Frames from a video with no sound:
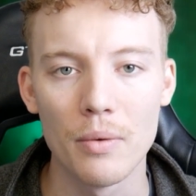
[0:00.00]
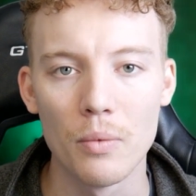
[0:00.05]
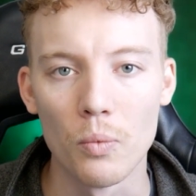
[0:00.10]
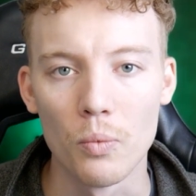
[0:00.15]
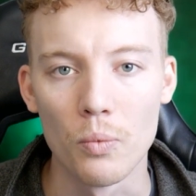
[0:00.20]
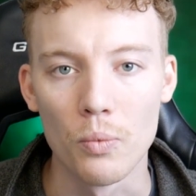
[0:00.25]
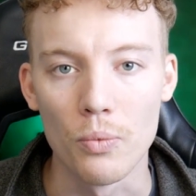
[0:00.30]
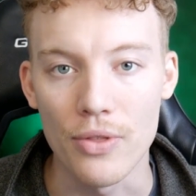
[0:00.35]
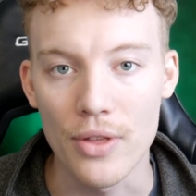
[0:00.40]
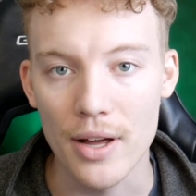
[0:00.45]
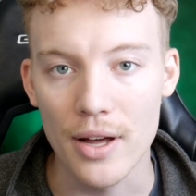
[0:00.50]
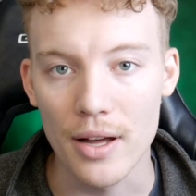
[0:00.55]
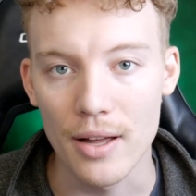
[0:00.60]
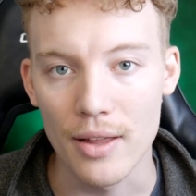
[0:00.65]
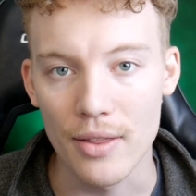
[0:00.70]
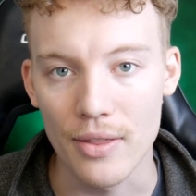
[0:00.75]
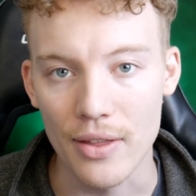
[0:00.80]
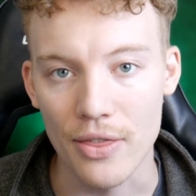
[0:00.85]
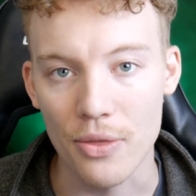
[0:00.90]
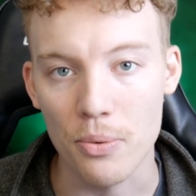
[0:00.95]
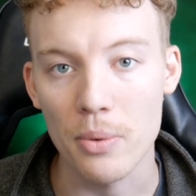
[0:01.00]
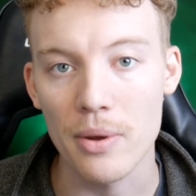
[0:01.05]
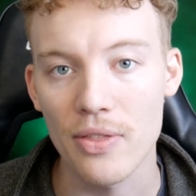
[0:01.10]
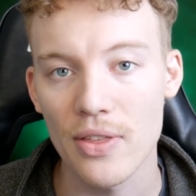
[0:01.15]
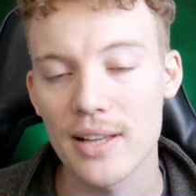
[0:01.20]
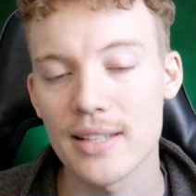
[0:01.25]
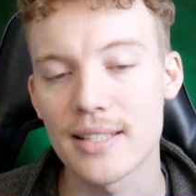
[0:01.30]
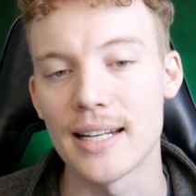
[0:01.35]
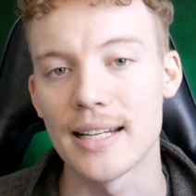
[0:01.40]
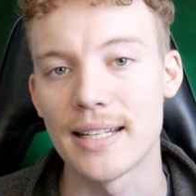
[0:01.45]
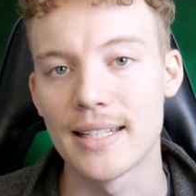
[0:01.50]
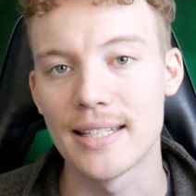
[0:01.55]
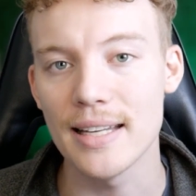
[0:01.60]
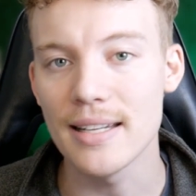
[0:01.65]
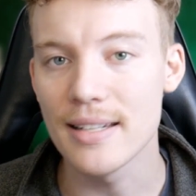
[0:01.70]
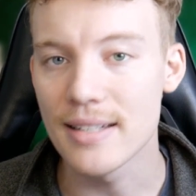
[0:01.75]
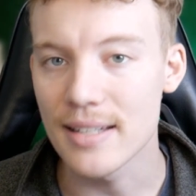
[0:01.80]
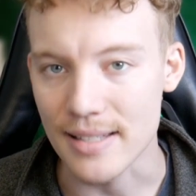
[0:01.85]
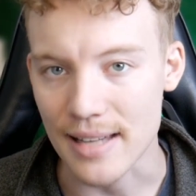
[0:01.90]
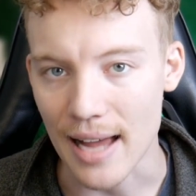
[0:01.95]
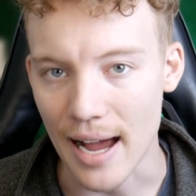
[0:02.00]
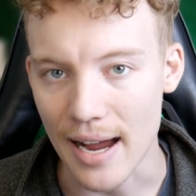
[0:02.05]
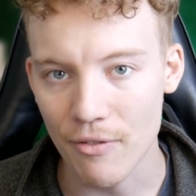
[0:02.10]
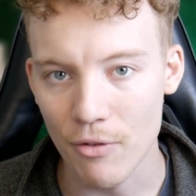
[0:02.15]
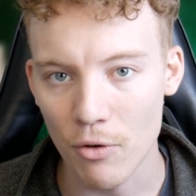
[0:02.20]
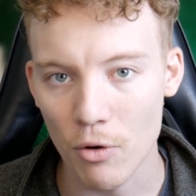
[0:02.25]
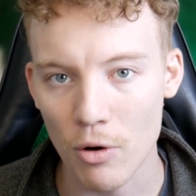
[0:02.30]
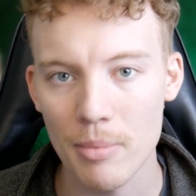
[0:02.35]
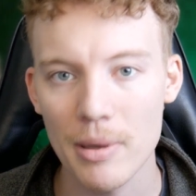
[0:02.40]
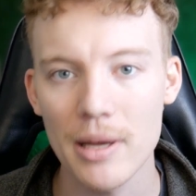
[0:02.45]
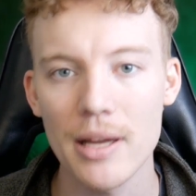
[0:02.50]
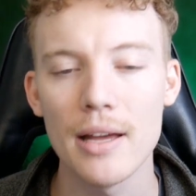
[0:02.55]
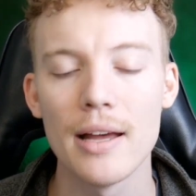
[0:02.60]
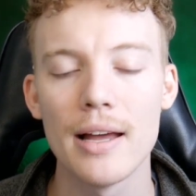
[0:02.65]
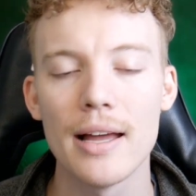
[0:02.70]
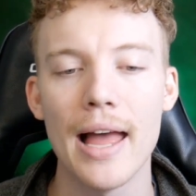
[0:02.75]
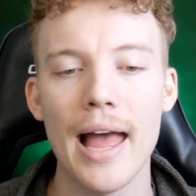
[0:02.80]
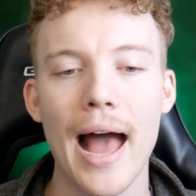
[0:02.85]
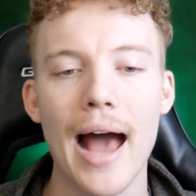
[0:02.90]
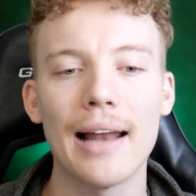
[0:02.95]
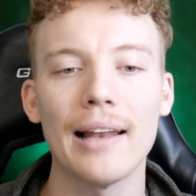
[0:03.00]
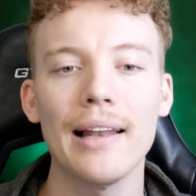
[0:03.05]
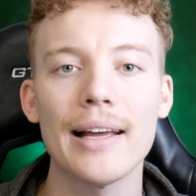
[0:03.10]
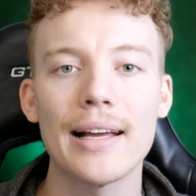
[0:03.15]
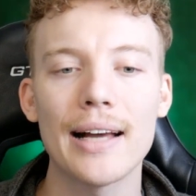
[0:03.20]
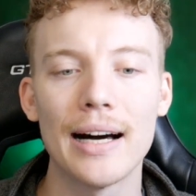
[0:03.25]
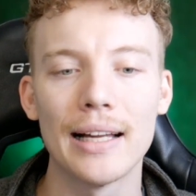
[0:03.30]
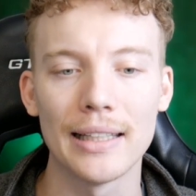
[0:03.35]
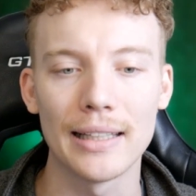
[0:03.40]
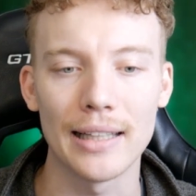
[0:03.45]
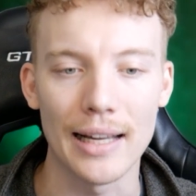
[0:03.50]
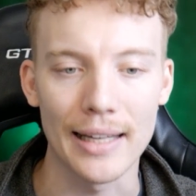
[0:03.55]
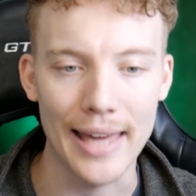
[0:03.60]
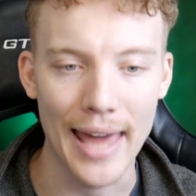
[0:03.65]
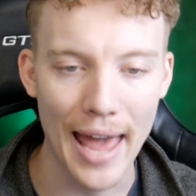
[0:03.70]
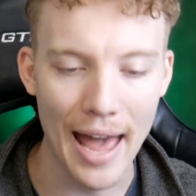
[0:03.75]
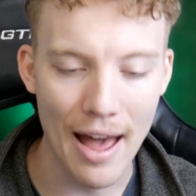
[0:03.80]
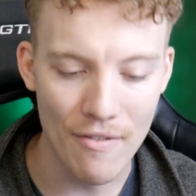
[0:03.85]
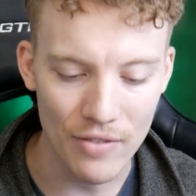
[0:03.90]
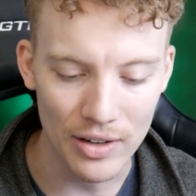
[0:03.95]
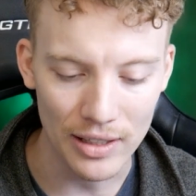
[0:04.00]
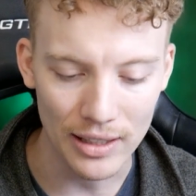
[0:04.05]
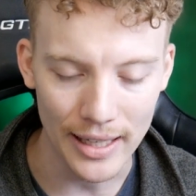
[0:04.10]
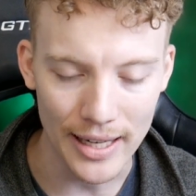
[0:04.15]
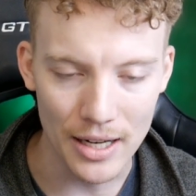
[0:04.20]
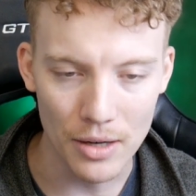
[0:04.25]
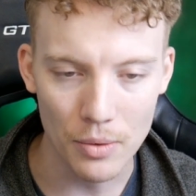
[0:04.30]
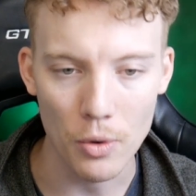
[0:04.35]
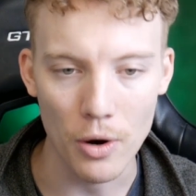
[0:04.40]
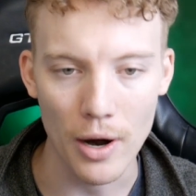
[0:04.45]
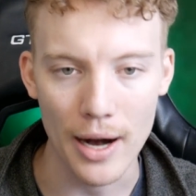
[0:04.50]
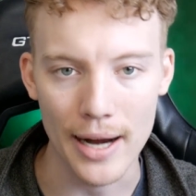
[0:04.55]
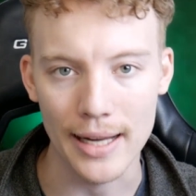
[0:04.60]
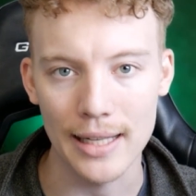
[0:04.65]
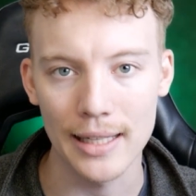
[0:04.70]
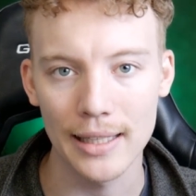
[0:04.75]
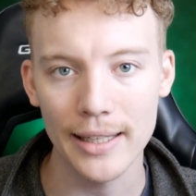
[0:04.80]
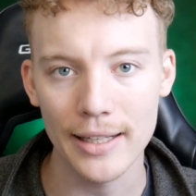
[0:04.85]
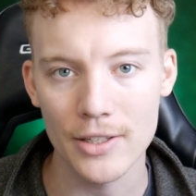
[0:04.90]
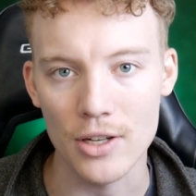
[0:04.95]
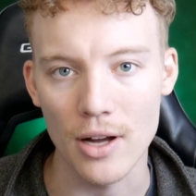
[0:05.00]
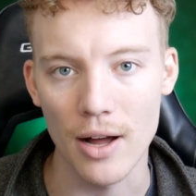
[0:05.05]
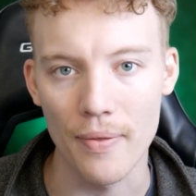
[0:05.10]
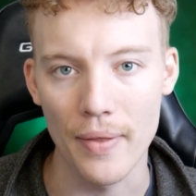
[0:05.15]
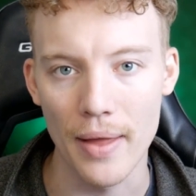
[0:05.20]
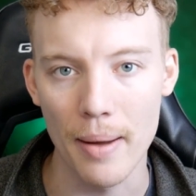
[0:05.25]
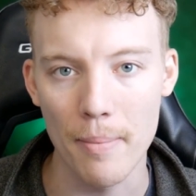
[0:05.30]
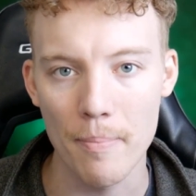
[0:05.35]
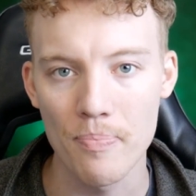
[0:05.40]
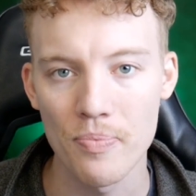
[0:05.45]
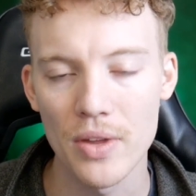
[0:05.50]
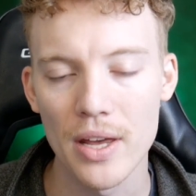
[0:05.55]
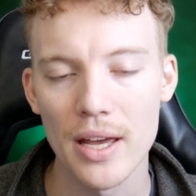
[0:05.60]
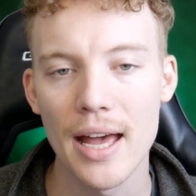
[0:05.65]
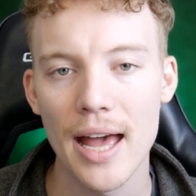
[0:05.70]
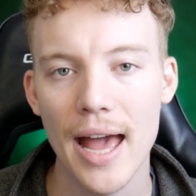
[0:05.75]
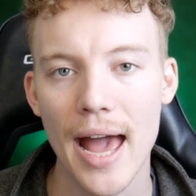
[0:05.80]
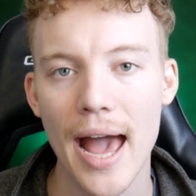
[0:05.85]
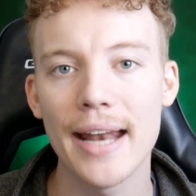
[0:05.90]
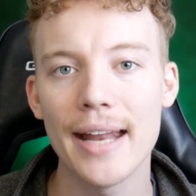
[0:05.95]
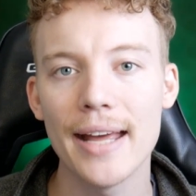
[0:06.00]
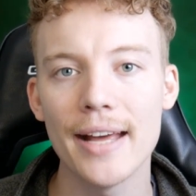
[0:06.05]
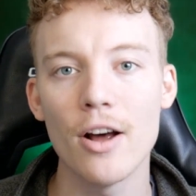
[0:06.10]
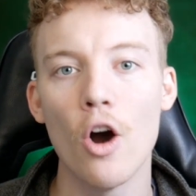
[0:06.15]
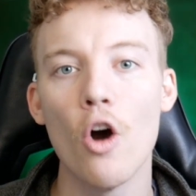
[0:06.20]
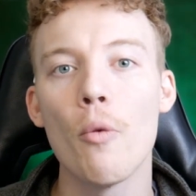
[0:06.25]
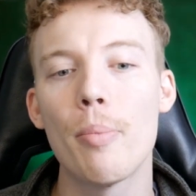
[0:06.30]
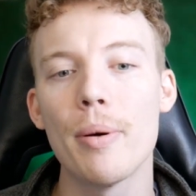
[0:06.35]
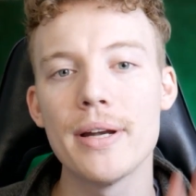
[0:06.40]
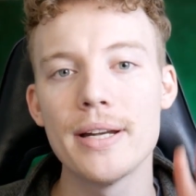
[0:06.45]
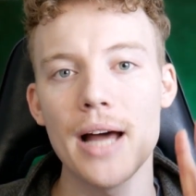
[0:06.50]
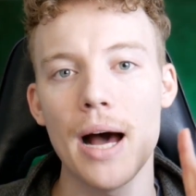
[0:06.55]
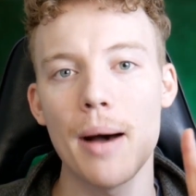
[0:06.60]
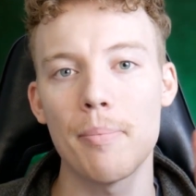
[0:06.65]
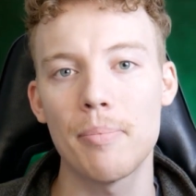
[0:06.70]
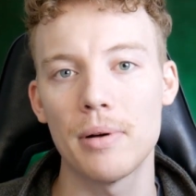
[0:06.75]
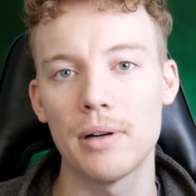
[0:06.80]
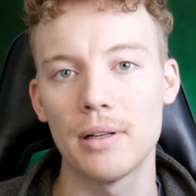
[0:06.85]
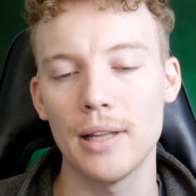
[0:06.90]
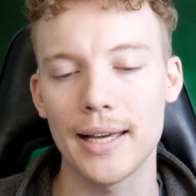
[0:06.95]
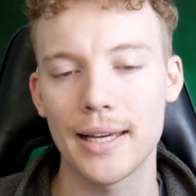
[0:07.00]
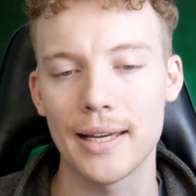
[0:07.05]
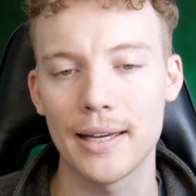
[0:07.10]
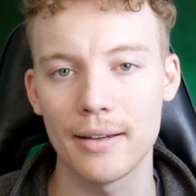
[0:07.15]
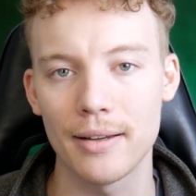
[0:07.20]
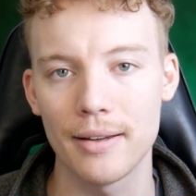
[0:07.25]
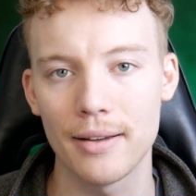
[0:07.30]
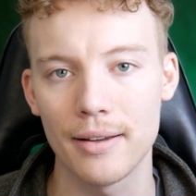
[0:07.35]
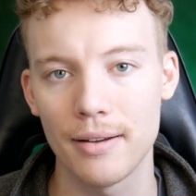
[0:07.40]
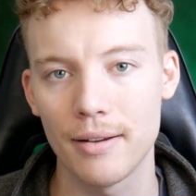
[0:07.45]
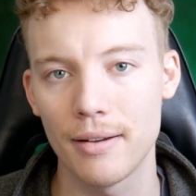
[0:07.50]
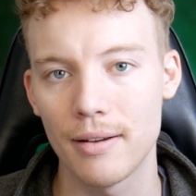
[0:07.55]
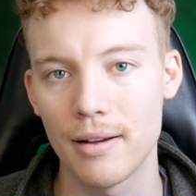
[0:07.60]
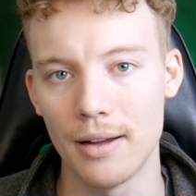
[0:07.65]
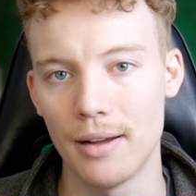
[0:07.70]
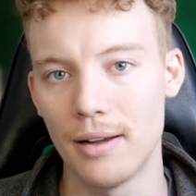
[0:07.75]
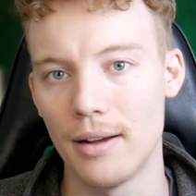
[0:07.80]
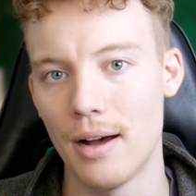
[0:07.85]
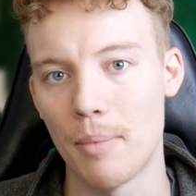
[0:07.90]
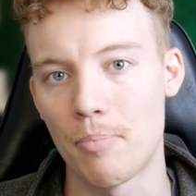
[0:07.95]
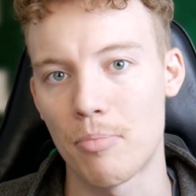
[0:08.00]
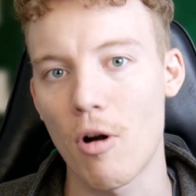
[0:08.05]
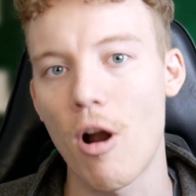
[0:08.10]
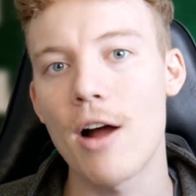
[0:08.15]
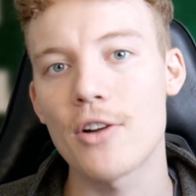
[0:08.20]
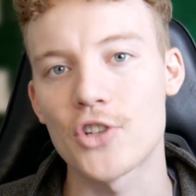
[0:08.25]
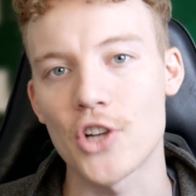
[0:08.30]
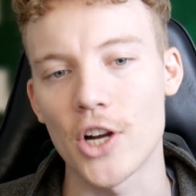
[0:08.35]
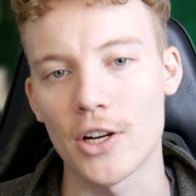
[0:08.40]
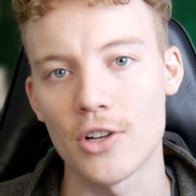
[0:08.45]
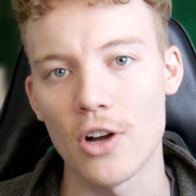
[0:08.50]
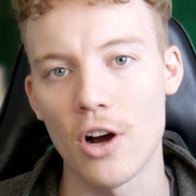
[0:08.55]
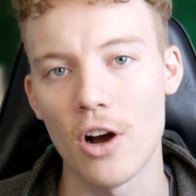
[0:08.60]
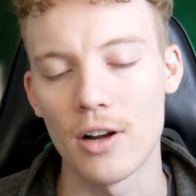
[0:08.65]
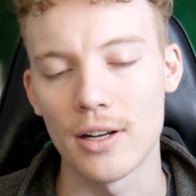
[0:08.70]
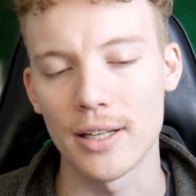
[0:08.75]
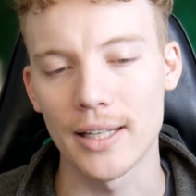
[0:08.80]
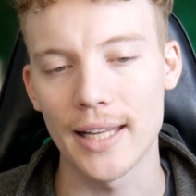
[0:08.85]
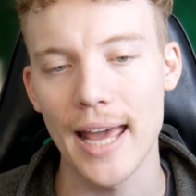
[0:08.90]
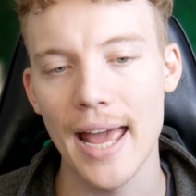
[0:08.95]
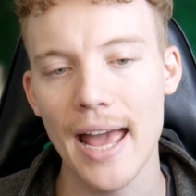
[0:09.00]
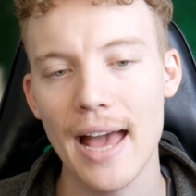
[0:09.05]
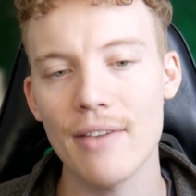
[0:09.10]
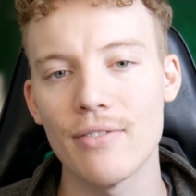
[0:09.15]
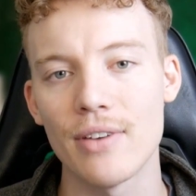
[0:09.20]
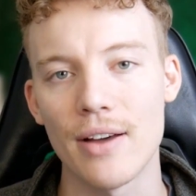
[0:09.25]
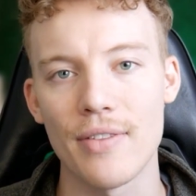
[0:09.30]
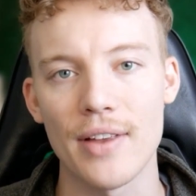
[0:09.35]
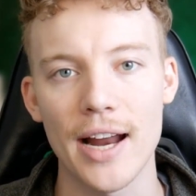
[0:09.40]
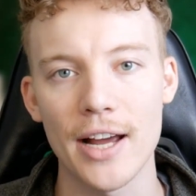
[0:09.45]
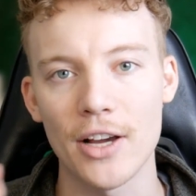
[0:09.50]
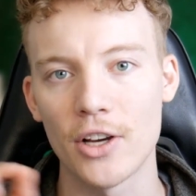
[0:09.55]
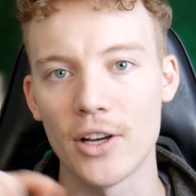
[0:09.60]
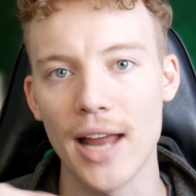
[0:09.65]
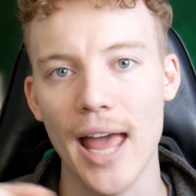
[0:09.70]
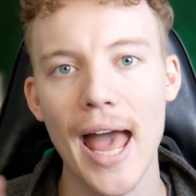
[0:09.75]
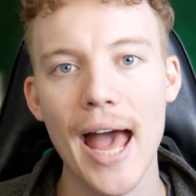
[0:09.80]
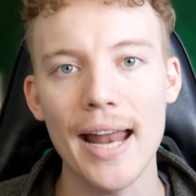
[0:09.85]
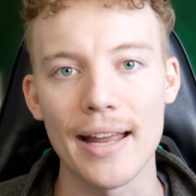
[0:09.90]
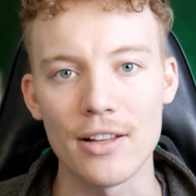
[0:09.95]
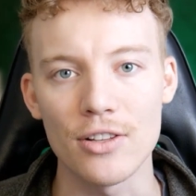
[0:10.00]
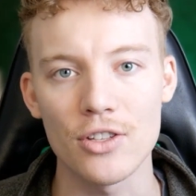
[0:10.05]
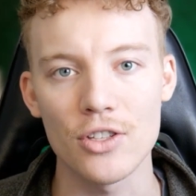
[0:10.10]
the three things that it did design for me, it had like a Canva link where I clicked on them and it opened up like a project on Canva that I could edit.